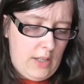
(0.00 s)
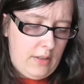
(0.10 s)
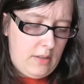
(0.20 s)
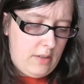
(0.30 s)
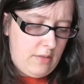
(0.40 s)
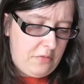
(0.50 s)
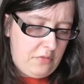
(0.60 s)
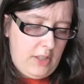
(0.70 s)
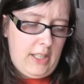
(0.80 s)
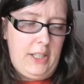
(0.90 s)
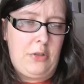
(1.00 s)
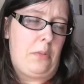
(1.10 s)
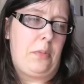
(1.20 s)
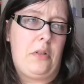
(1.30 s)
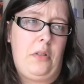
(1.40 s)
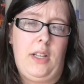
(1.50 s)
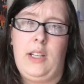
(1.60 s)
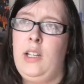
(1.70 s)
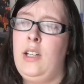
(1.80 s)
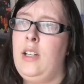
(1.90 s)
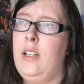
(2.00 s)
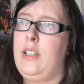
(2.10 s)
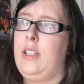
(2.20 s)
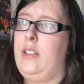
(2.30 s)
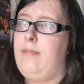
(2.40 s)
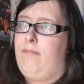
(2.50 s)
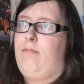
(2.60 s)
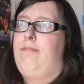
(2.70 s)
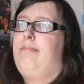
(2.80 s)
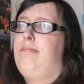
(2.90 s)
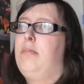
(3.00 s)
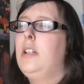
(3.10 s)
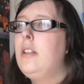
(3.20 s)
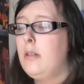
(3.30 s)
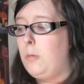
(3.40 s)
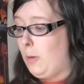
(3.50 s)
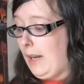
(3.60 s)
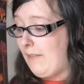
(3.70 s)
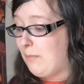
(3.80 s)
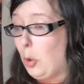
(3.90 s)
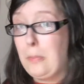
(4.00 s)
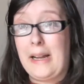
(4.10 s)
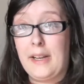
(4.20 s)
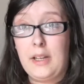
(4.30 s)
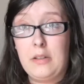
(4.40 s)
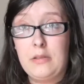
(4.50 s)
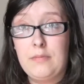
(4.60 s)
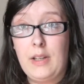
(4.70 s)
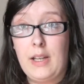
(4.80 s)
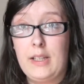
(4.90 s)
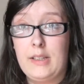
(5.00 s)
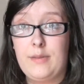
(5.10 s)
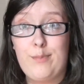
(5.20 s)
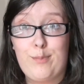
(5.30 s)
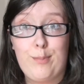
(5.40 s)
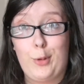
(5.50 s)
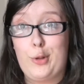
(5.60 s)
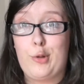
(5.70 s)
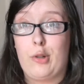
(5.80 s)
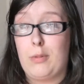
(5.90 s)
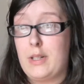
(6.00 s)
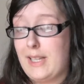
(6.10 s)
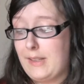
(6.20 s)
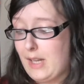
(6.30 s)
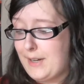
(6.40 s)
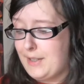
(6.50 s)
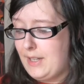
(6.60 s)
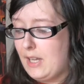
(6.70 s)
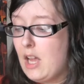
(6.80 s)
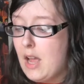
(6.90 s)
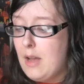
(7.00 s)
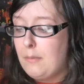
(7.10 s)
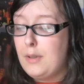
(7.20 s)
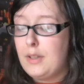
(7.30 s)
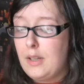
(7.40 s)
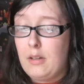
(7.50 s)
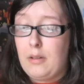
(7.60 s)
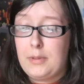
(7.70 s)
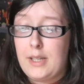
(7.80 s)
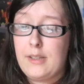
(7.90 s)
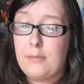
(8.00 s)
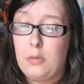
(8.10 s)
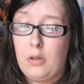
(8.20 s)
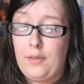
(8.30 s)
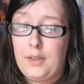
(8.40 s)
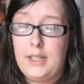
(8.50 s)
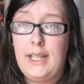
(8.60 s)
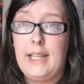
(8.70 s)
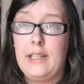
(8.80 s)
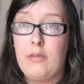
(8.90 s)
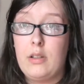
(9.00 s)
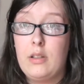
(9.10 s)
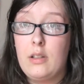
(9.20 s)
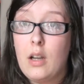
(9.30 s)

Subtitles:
If it's really tropical, then it would have more mango and more strawberry sensation in it. But no, I'm tasting more of the tea leaves.